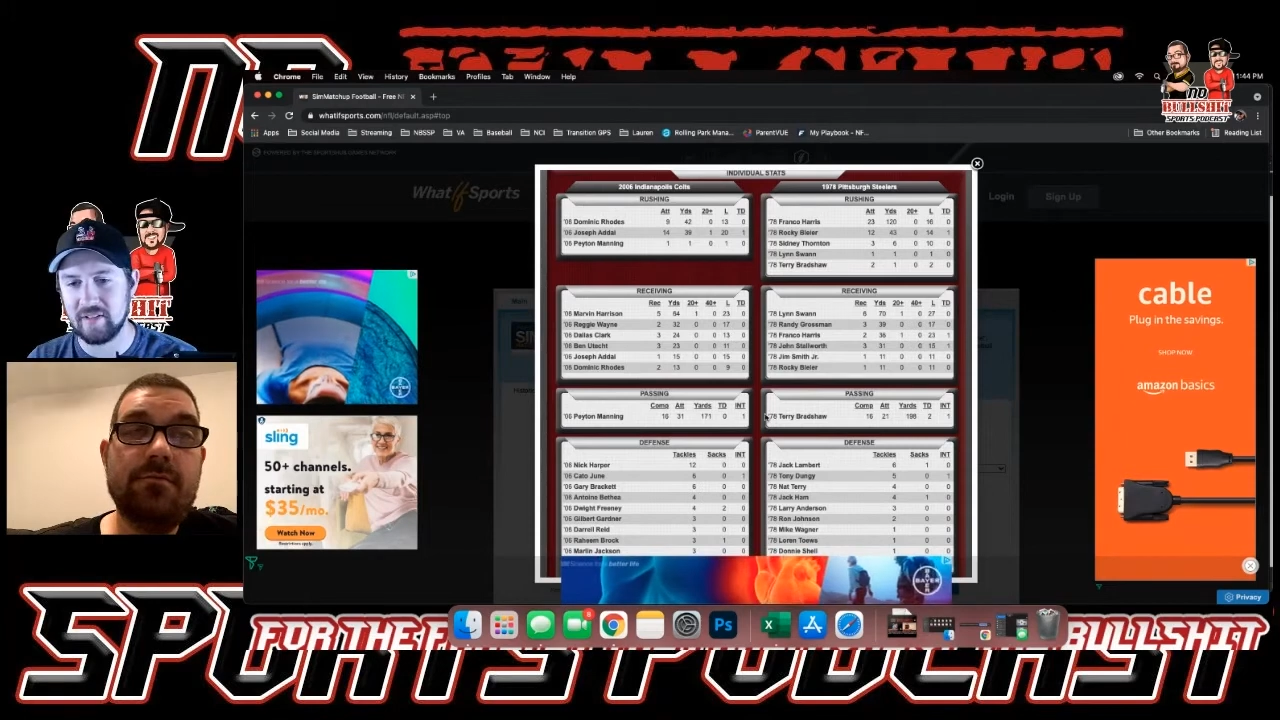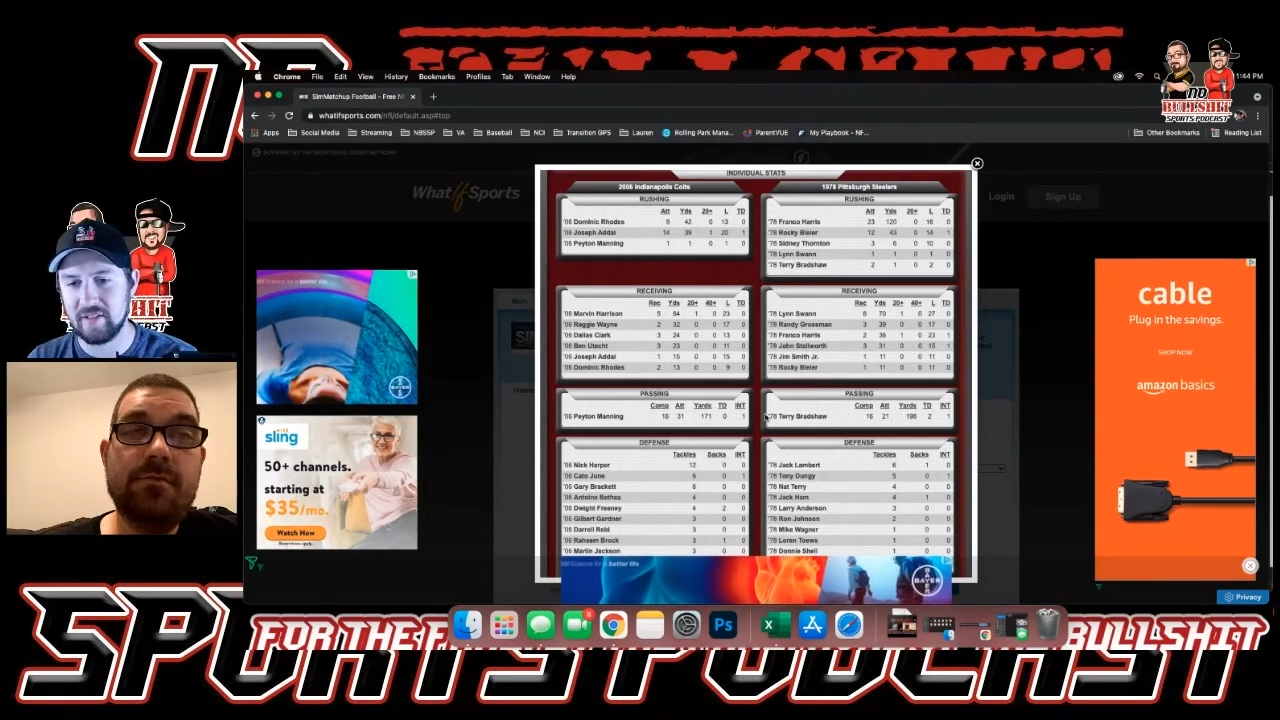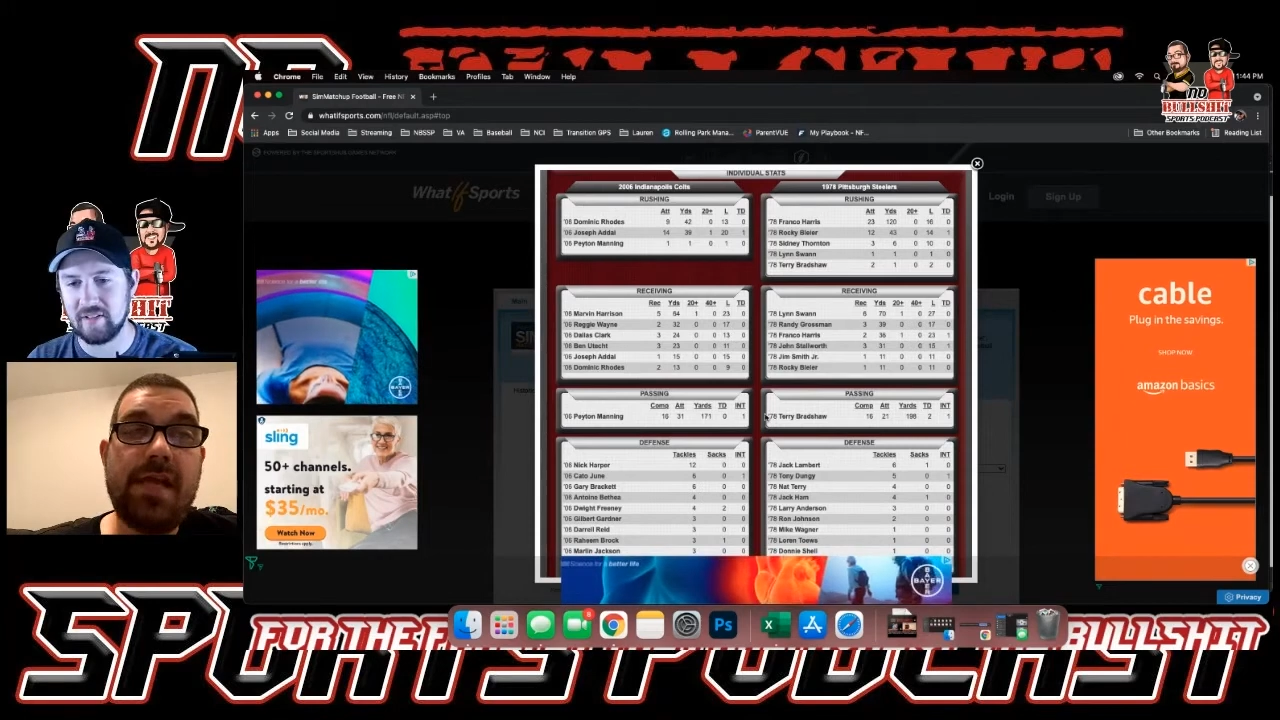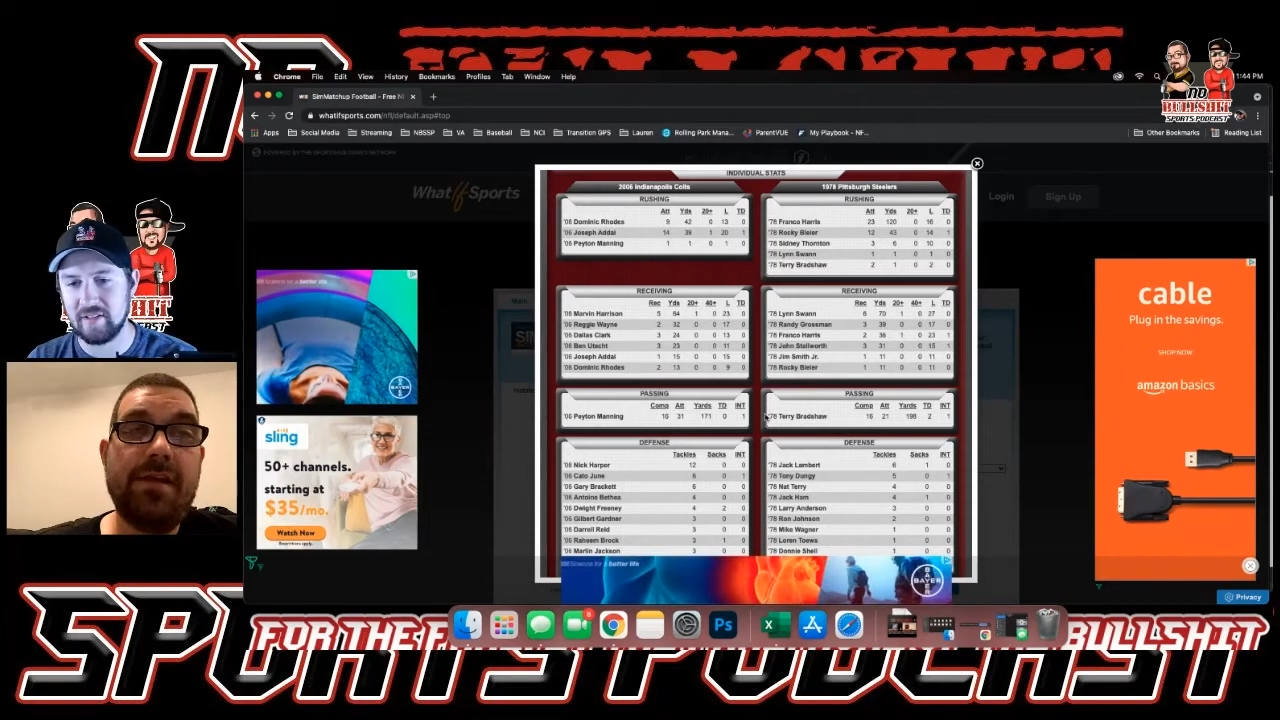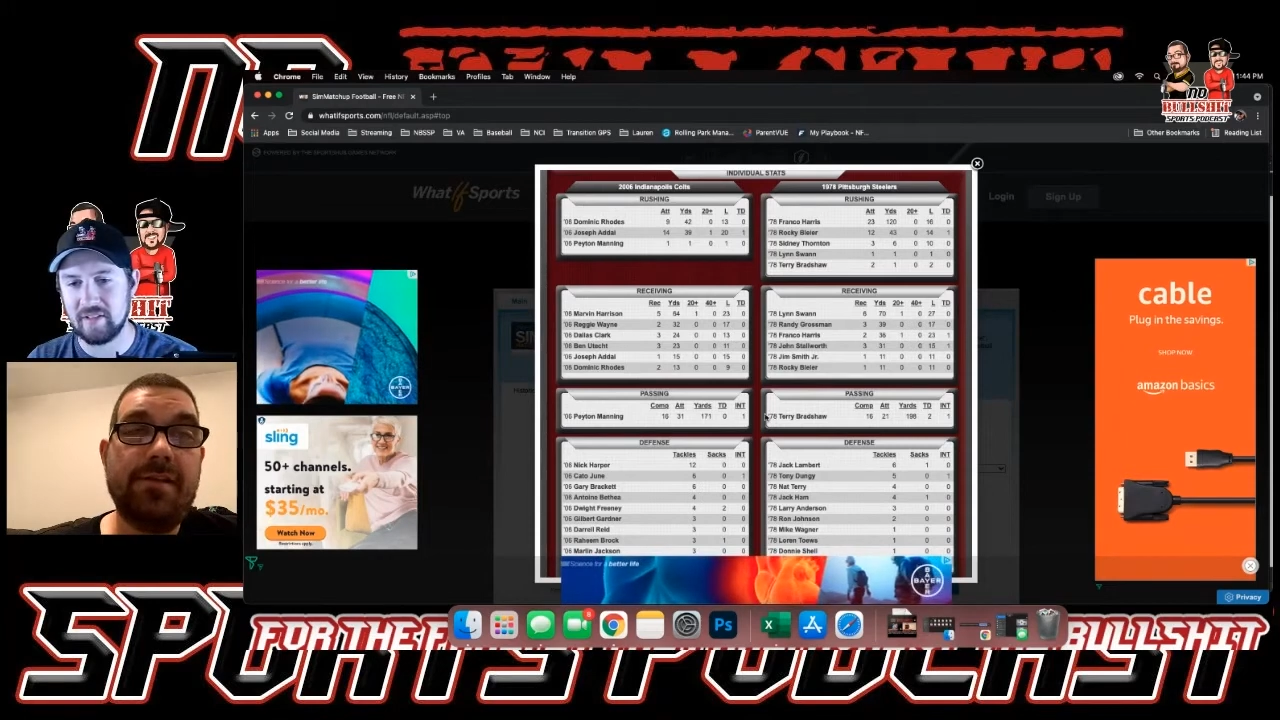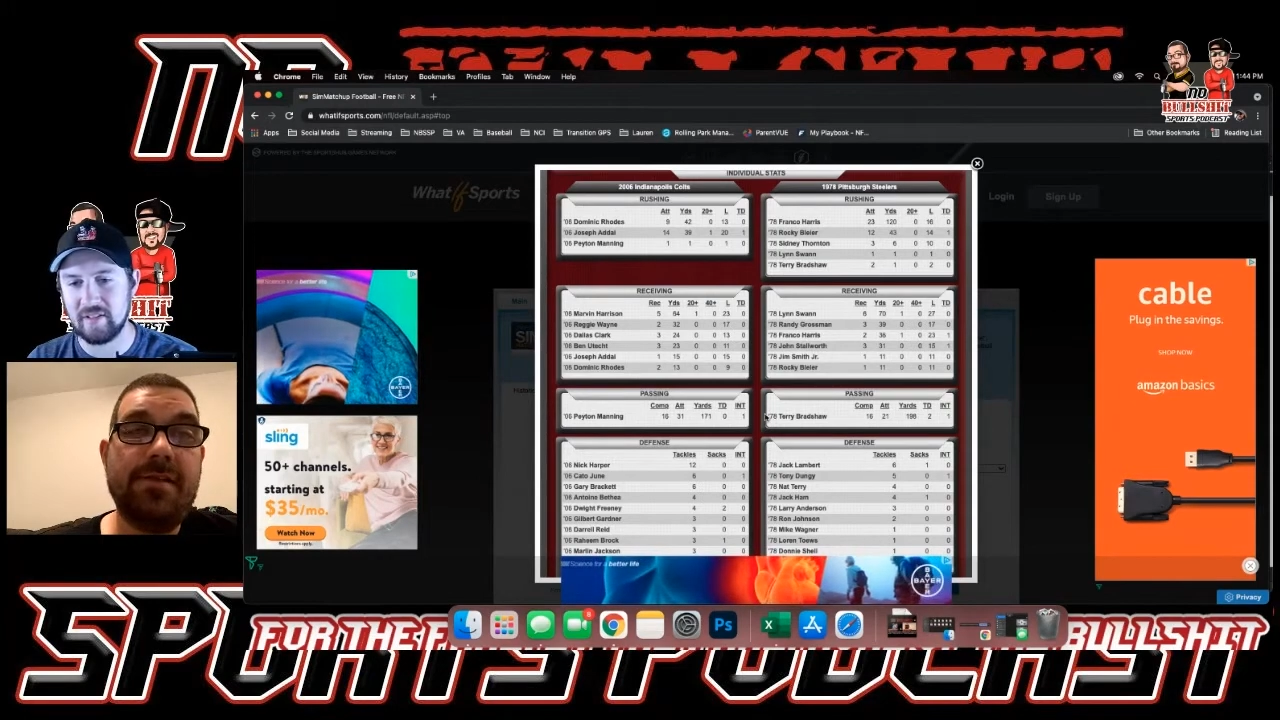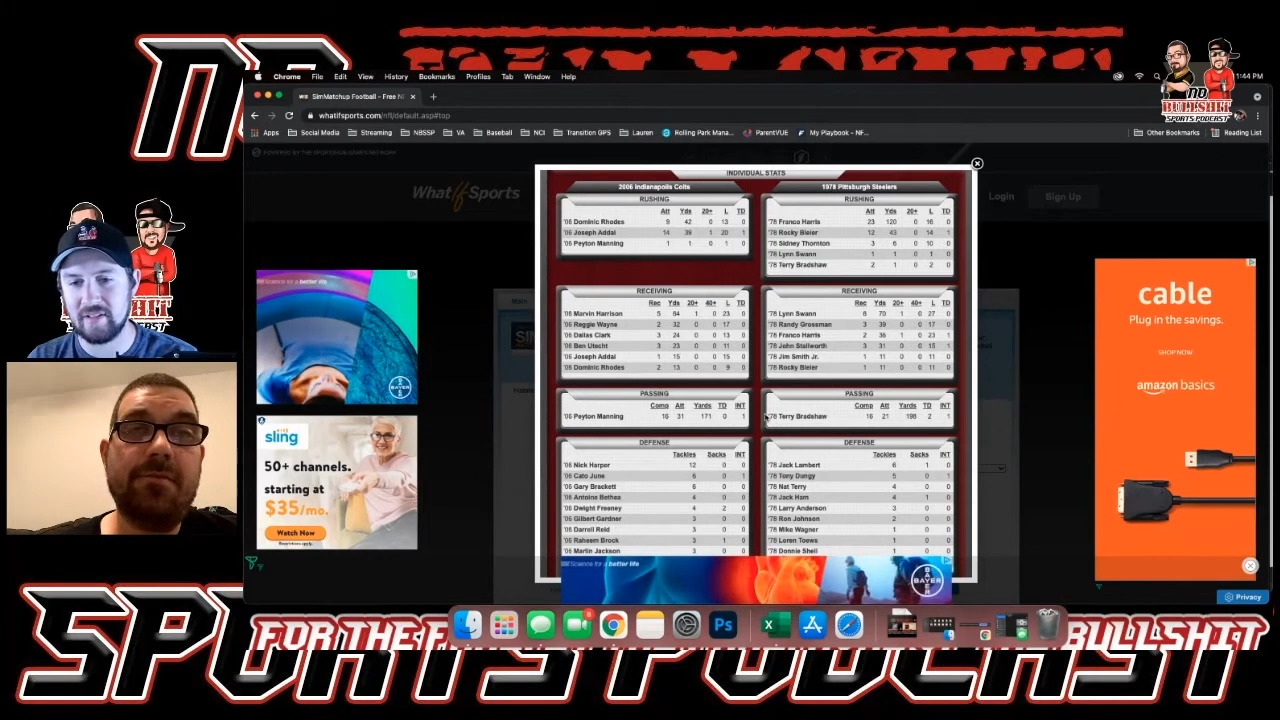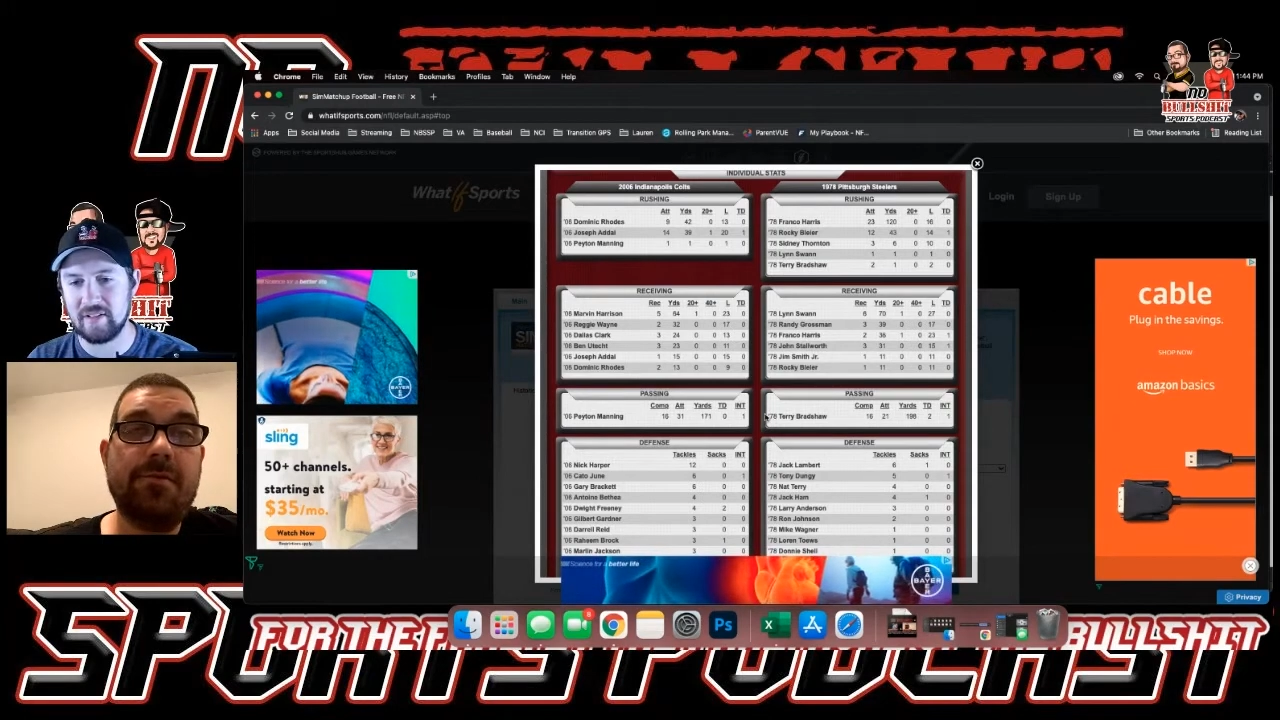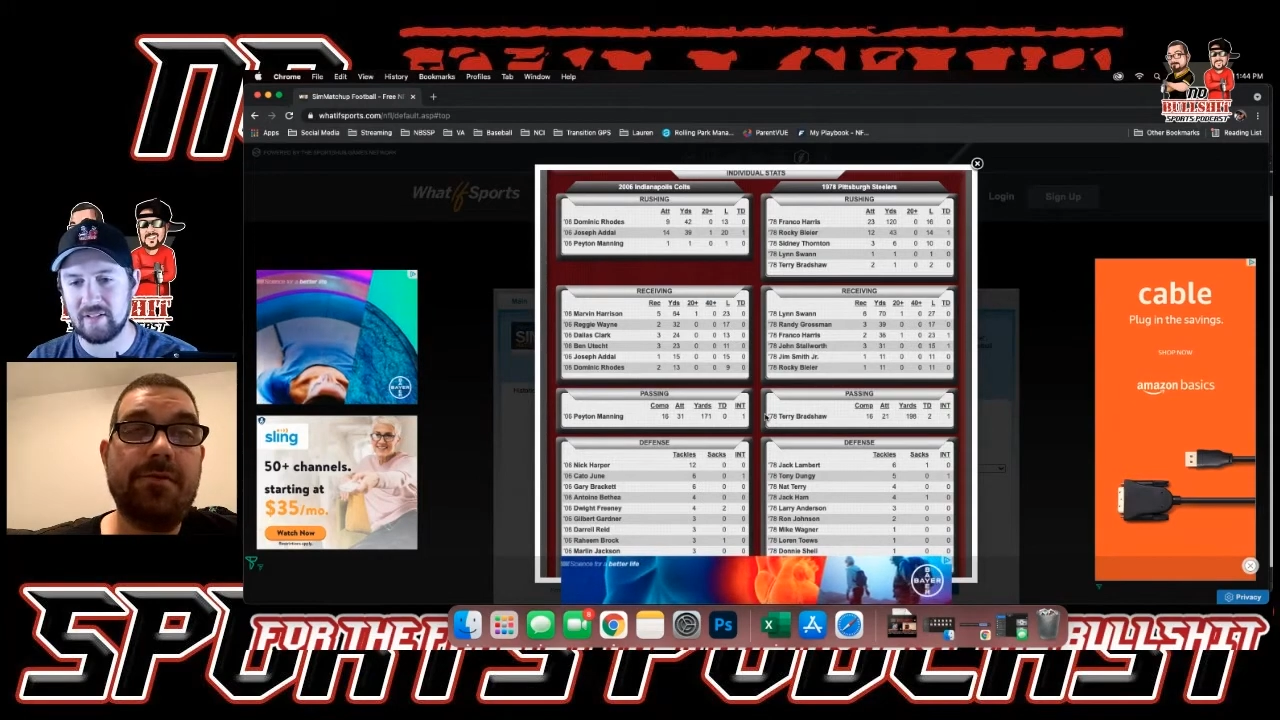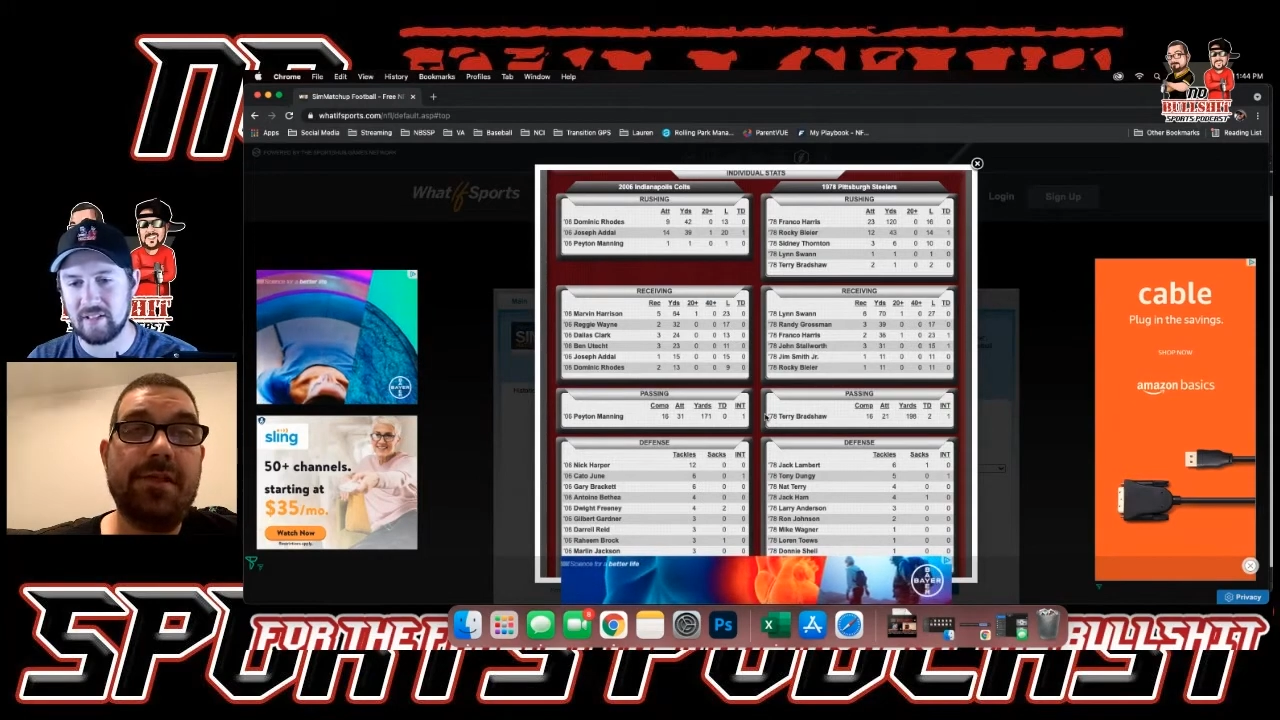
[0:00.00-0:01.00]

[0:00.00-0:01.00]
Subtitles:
had a typical